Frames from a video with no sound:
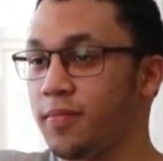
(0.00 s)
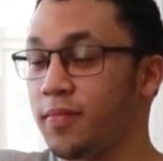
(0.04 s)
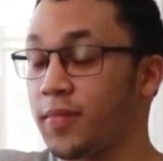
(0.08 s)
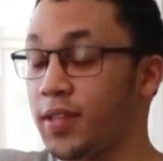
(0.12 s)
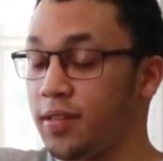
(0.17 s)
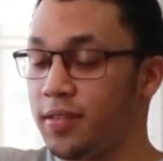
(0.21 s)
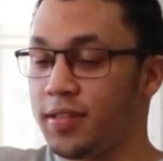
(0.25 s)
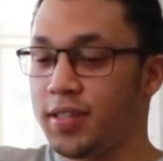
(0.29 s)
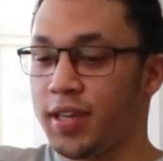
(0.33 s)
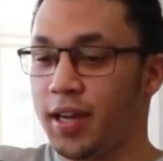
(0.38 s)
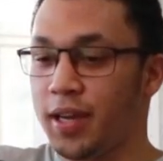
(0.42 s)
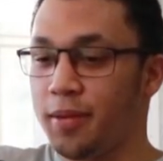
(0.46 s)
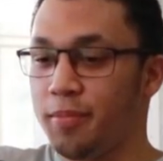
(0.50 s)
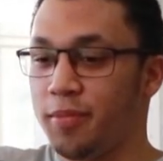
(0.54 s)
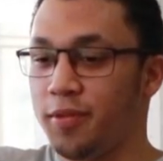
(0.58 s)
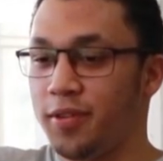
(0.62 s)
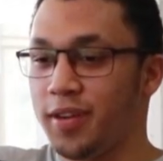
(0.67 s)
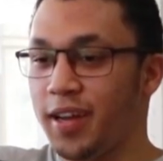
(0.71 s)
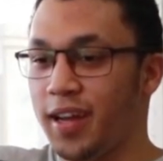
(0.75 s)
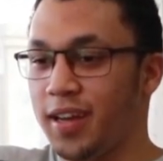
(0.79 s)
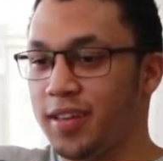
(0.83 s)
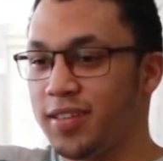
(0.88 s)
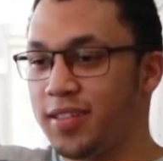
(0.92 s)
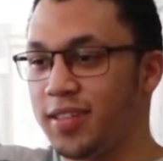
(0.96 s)

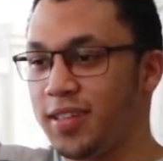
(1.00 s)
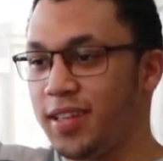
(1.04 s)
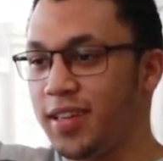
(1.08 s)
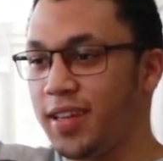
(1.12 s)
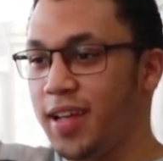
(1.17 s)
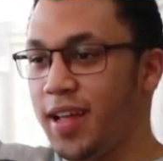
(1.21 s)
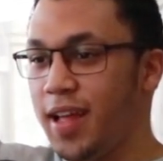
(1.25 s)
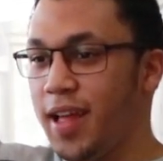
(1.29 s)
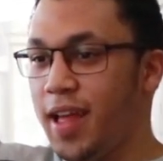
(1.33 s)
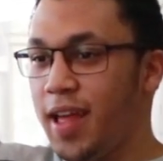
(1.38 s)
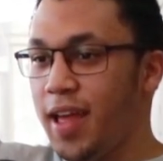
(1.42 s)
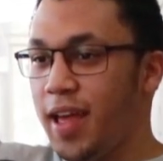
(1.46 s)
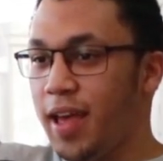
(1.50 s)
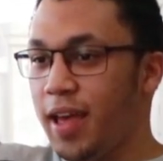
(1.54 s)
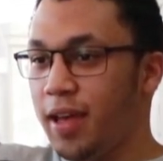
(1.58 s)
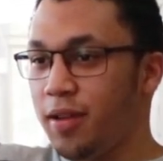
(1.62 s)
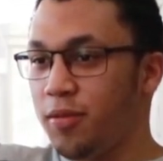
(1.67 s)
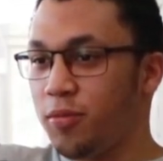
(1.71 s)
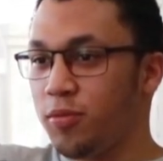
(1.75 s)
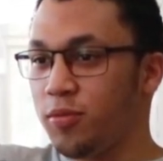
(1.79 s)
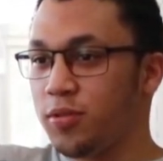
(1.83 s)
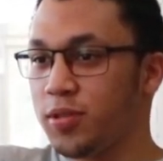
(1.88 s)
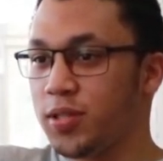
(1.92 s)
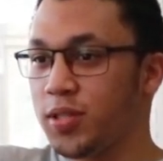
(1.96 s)
Cyborg, actually. And
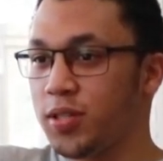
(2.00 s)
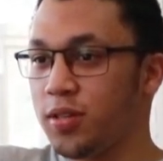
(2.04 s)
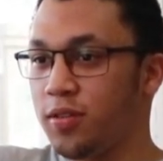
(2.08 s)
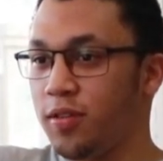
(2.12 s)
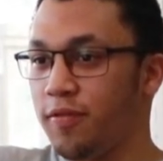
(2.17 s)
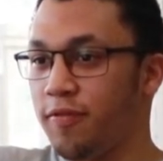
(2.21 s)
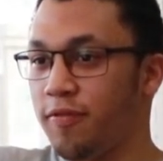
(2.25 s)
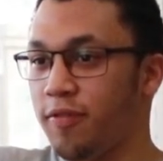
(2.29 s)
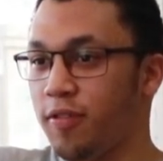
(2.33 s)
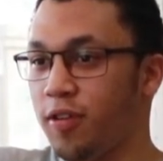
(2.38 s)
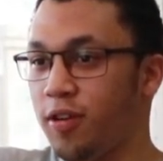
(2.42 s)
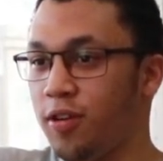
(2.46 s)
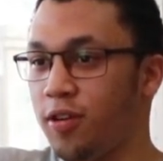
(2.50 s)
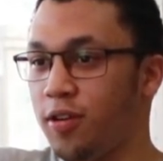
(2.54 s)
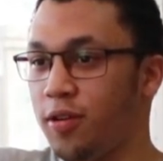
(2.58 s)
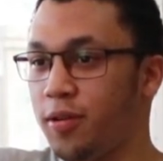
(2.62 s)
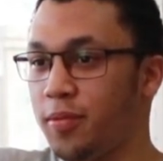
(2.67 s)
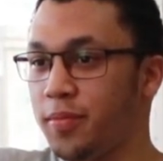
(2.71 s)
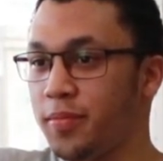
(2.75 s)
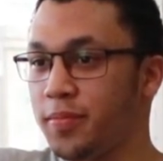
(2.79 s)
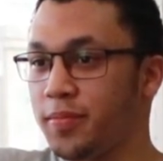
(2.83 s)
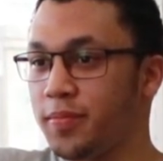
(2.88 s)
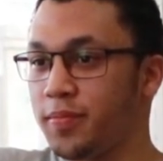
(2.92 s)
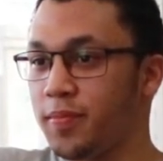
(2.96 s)
also
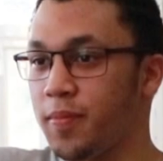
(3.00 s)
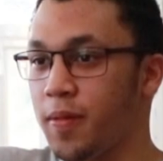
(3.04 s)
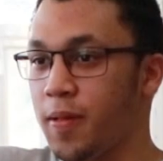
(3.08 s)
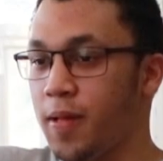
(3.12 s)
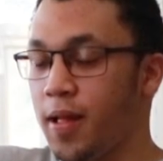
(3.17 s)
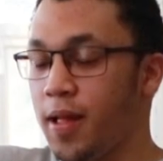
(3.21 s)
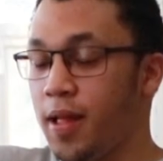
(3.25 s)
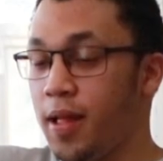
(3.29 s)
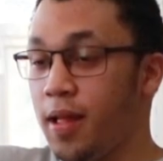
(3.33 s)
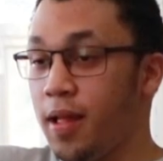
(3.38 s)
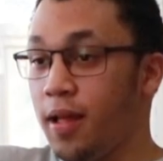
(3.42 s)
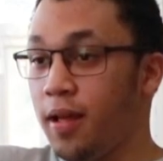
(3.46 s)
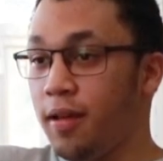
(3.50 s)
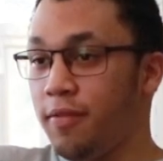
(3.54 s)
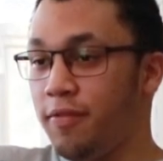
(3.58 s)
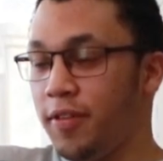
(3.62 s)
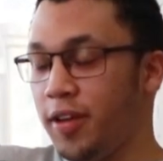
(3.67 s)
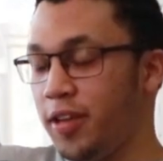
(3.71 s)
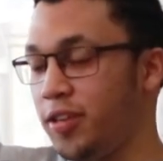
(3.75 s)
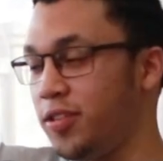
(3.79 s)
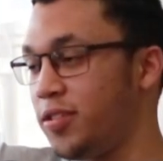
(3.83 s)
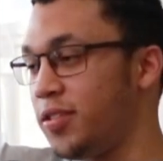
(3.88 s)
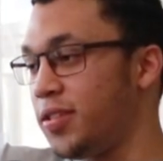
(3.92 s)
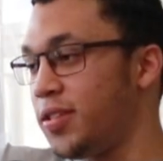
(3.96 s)
from
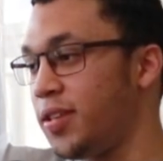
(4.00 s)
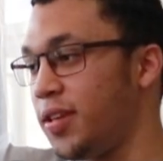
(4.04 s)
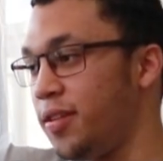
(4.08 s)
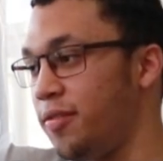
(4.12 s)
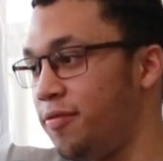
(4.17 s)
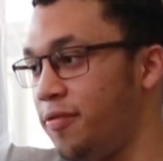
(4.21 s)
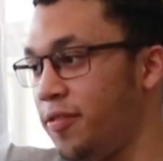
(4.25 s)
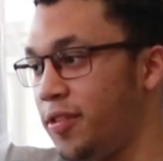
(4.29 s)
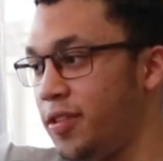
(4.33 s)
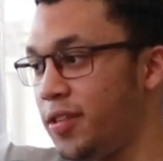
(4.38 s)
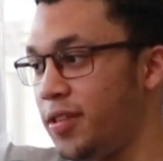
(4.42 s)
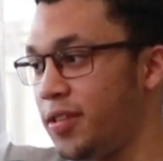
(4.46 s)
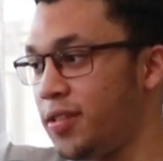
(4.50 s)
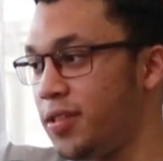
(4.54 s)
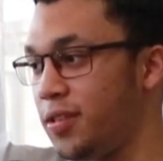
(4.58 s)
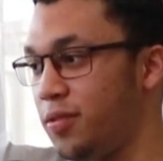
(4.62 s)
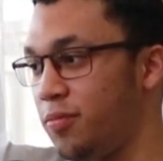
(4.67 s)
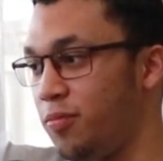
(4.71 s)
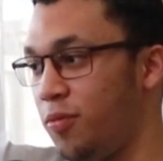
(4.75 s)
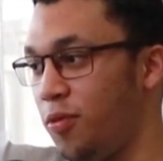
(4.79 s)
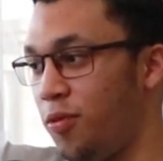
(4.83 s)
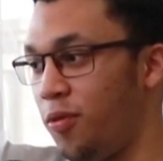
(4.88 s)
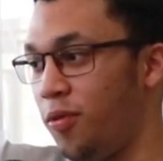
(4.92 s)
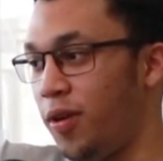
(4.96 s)
Avengers Infinity
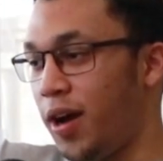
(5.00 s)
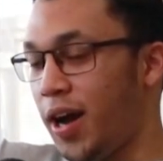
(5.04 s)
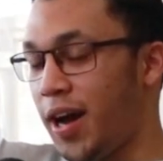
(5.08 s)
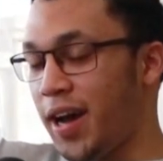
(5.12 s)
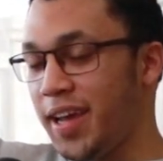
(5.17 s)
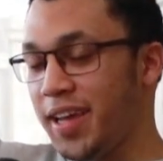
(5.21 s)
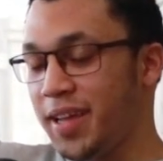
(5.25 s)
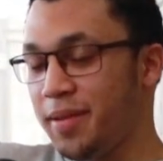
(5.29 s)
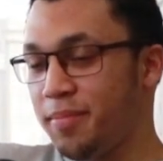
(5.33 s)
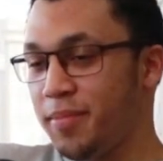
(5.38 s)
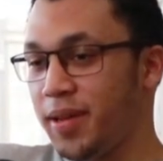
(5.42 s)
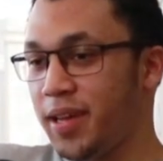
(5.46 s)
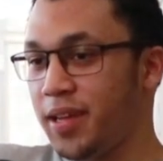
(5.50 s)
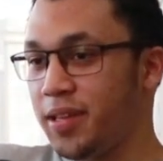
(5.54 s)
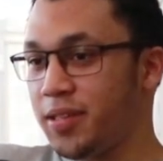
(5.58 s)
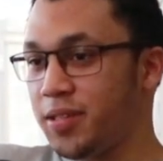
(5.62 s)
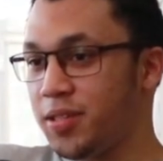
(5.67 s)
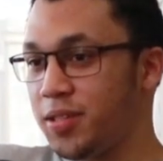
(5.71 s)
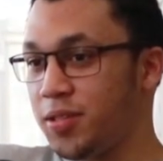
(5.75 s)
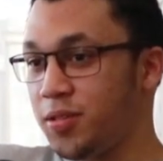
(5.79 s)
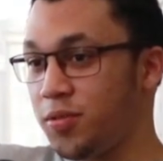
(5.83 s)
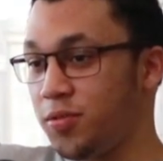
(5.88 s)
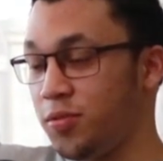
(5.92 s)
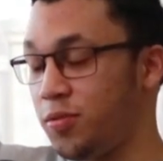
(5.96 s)
War, Iron
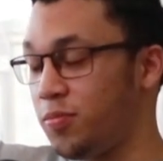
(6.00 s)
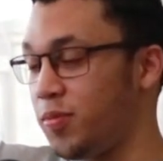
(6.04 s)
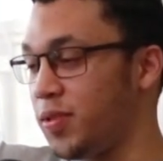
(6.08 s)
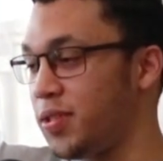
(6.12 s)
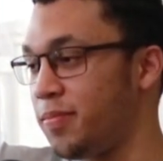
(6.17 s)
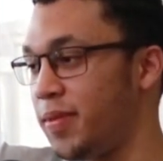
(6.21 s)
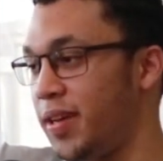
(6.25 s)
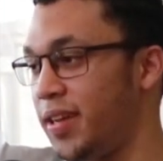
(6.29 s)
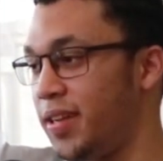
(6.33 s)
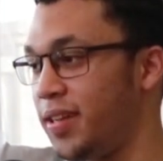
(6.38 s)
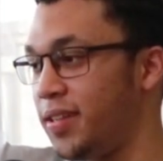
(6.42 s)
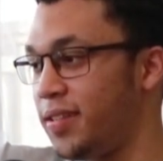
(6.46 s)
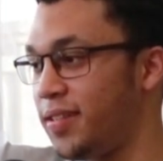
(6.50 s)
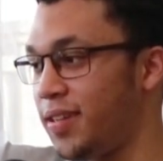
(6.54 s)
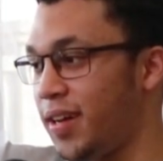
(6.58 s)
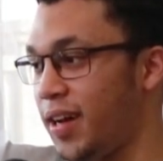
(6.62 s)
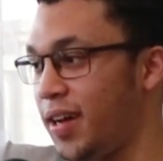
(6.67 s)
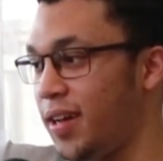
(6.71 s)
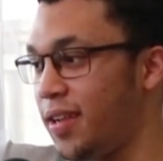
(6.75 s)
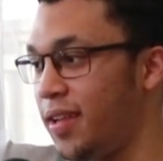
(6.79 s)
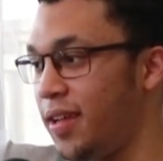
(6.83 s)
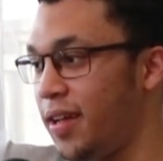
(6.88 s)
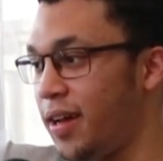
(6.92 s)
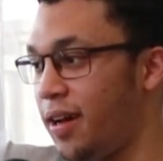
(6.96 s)
Man's suit was made
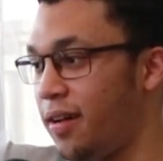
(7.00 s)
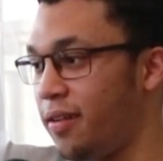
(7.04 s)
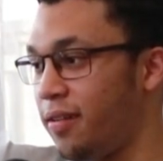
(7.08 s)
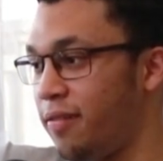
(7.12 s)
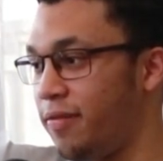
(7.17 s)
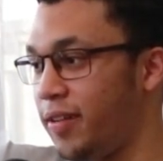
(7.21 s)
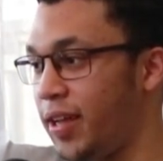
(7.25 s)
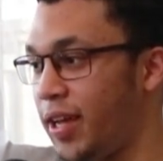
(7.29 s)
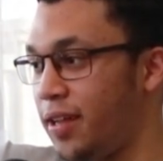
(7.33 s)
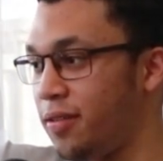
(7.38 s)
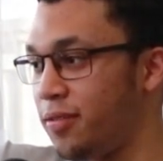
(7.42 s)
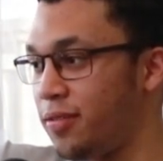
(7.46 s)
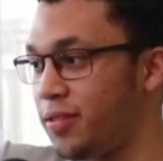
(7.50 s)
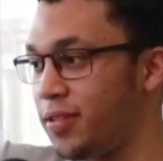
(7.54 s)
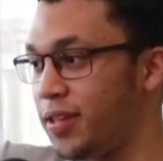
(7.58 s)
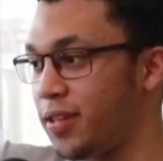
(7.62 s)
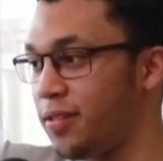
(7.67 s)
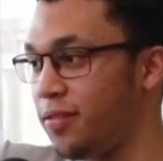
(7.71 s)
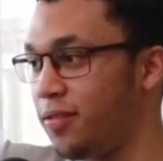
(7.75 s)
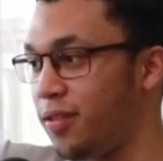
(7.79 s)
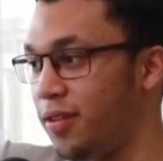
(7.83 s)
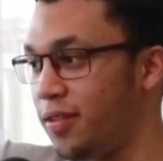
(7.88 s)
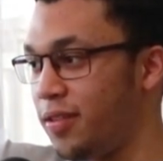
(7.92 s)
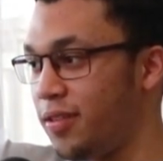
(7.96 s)
entirely out of
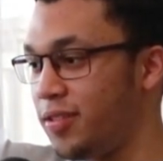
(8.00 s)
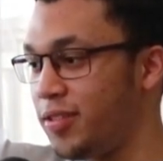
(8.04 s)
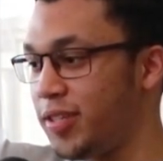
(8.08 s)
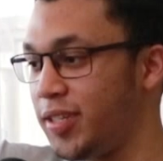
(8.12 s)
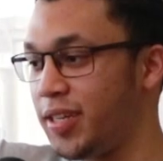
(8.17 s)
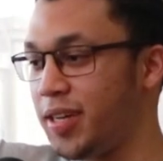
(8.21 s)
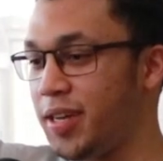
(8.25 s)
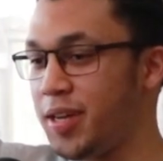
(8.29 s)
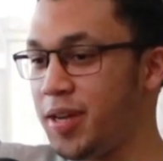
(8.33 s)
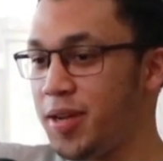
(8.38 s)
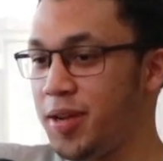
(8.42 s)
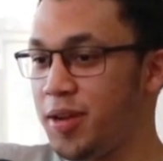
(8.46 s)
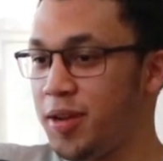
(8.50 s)
nanotechnology.